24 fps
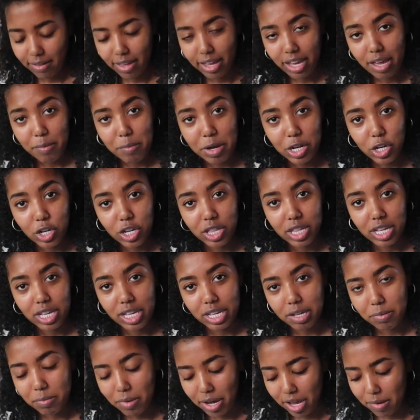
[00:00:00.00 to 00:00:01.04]
feel like I mentioned
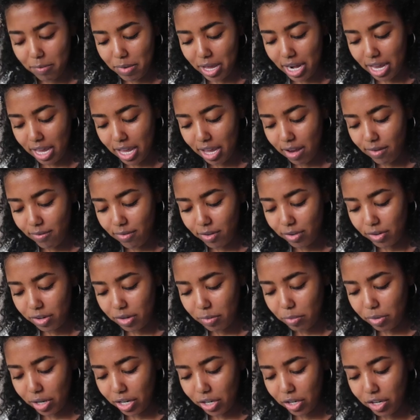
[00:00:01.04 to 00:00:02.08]
this in my mini
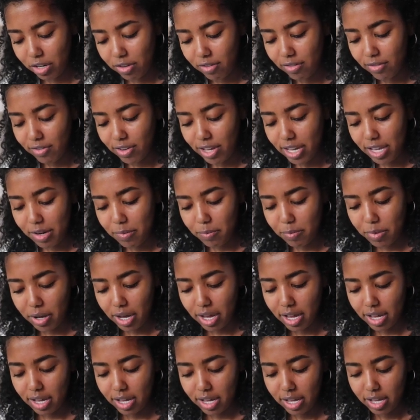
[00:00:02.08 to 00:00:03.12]
first impressions vid,
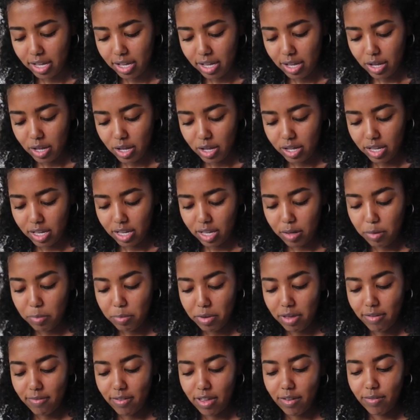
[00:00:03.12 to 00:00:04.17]
but some
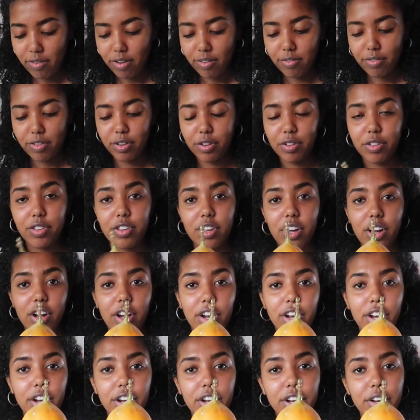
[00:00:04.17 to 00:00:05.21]
of my favorite fruits
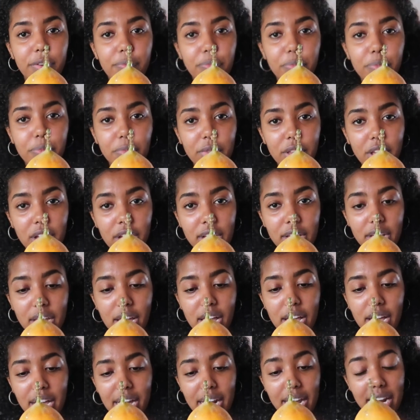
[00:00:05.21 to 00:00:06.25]
are
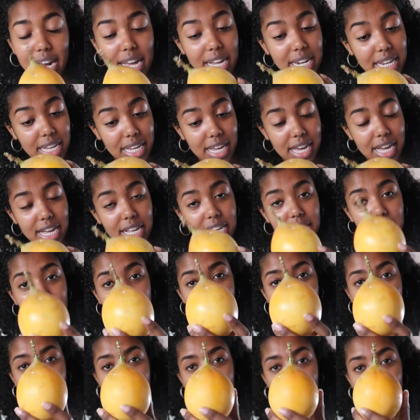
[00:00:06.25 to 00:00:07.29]
granadillas,
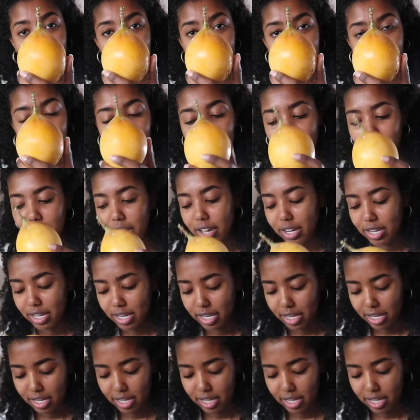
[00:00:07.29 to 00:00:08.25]
and so I got